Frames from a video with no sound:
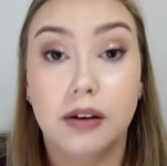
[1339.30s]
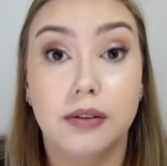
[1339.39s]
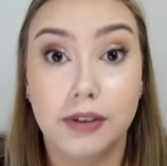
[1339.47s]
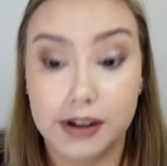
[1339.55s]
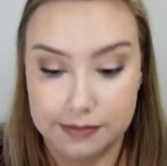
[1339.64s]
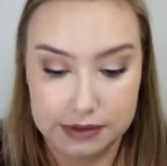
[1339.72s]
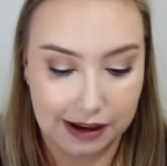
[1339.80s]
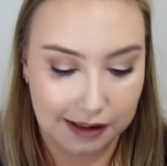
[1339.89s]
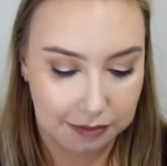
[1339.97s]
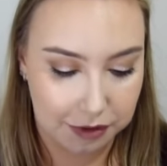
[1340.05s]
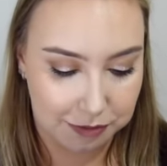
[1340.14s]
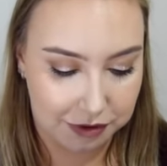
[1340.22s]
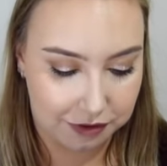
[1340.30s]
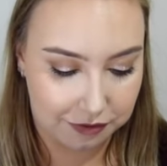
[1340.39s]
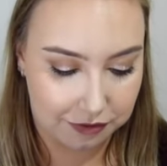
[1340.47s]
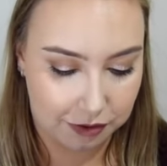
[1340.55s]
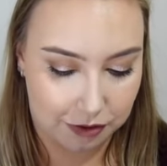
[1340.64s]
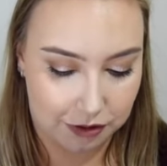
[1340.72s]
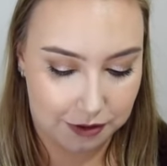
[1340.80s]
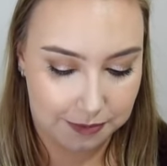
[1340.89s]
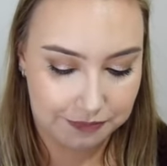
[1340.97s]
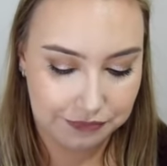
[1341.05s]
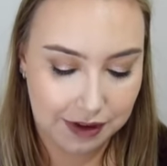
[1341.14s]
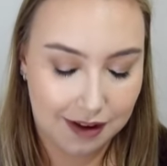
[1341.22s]
Random silent moment for
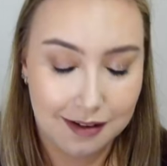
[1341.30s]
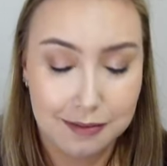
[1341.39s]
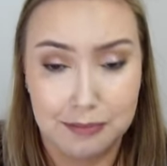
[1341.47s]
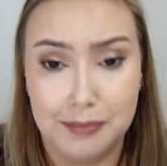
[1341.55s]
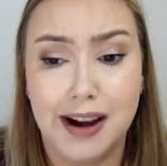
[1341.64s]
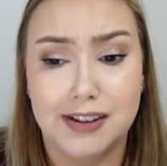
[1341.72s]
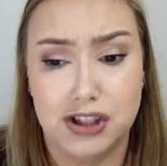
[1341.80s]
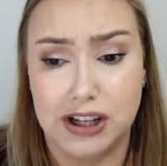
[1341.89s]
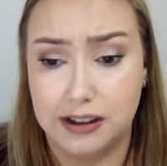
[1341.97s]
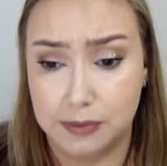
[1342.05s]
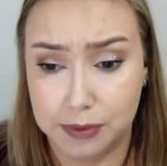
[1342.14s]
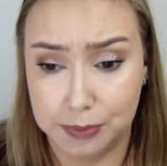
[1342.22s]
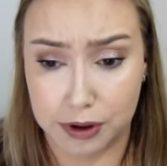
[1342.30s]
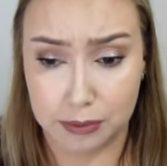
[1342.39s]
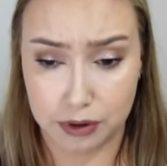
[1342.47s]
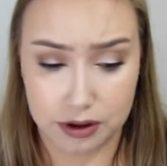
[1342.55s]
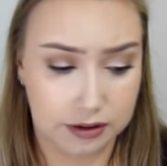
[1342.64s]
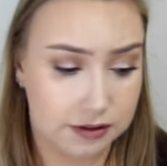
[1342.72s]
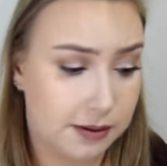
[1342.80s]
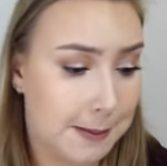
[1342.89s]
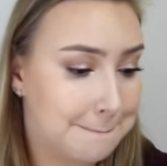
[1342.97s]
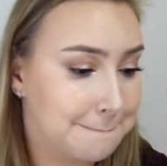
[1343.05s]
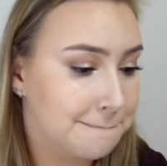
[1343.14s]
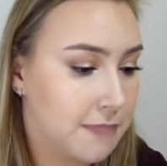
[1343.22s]
Marc Jacobs Primrose.
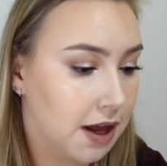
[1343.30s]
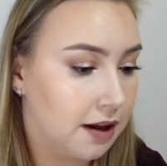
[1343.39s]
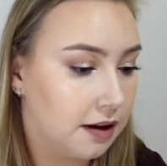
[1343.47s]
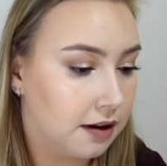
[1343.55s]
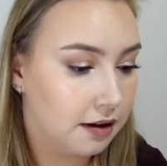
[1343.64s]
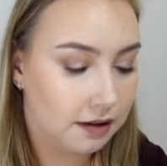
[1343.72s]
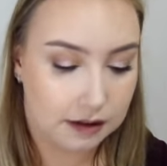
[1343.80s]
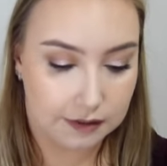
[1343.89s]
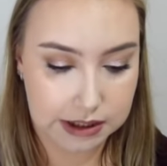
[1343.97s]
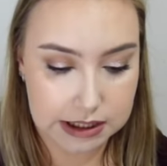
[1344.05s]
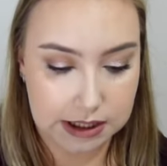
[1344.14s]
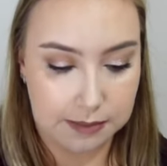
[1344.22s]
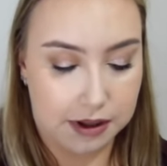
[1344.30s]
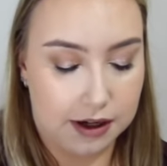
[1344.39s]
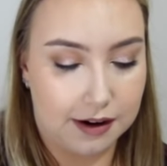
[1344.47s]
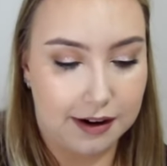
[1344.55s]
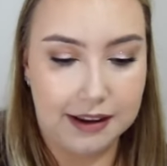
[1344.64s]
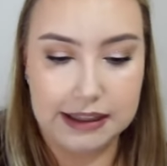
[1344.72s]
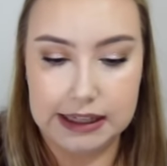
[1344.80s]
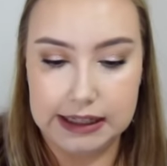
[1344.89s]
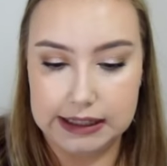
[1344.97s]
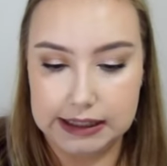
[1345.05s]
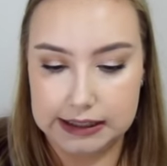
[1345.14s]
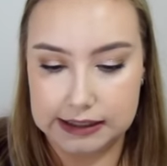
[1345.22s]
Love this lip liner. And then
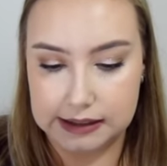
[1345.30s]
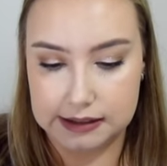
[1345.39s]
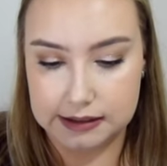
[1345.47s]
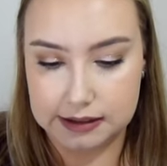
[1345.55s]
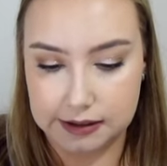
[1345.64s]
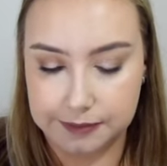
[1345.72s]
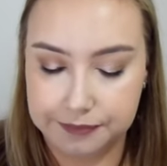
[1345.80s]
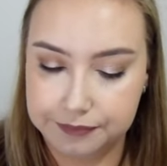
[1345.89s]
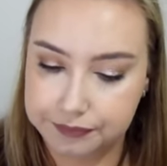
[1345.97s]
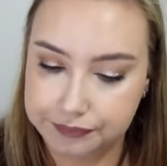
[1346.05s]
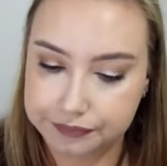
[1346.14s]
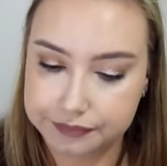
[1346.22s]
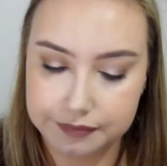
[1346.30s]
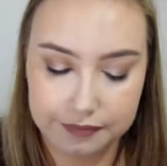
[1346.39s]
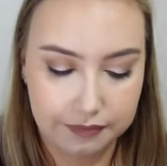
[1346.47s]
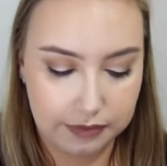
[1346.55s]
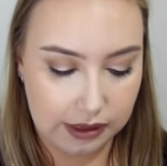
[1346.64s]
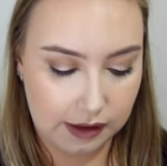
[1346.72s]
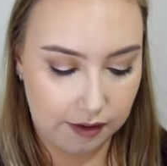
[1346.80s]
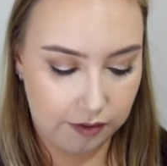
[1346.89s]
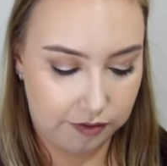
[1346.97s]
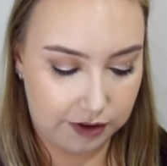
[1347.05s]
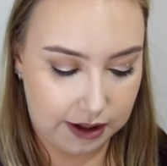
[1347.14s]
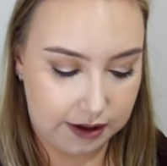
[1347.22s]
NARS
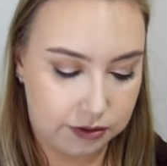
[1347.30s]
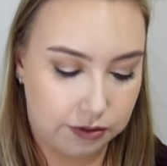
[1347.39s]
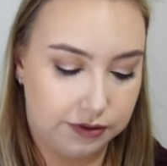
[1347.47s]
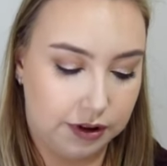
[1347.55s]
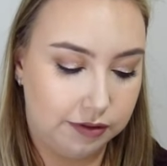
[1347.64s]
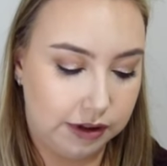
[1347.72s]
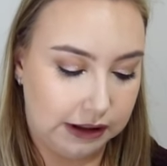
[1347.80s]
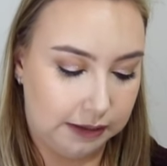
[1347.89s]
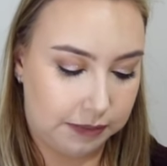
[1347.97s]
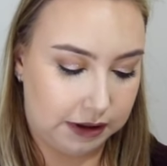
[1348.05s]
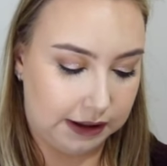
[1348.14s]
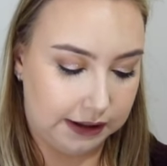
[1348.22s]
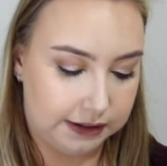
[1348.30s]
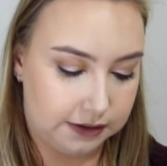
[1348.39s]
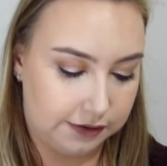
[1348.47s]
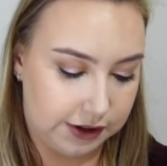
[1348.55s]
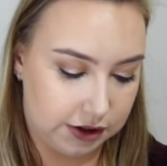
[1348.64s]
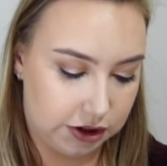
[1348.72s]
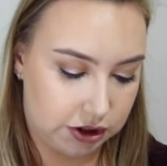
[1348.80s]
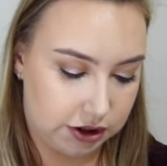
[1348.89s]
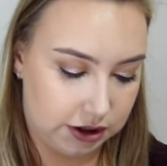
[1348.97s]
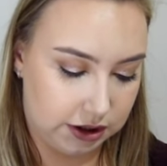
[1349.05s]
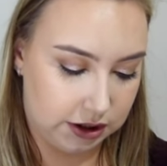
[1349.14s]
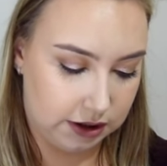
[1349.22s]
Vandal Velvet Lip Glide to finish.
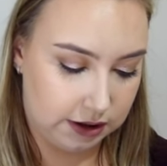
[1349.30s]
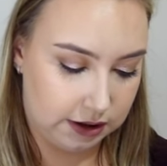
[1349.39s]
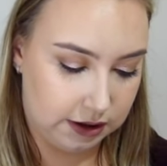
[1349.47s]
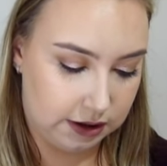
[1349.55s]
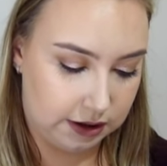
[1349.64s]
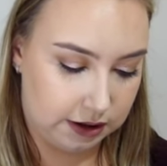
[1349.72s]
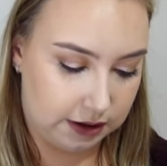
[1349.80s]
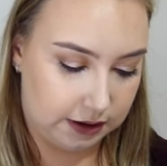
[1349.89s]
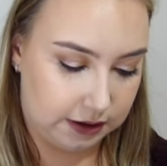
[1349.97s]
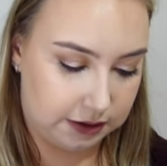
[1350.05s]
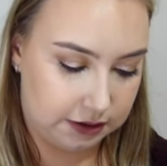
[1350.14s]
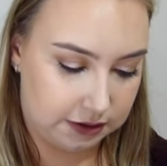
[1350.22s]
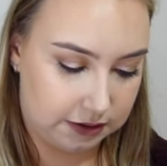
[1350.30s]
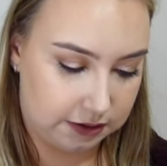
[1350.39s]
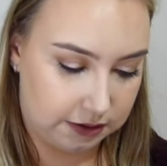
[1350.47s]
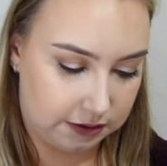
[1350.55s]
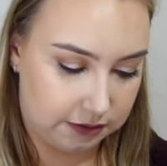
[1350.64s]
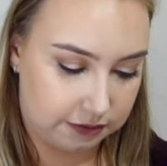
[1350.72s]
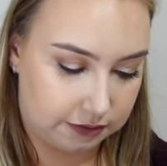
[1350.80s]
And off.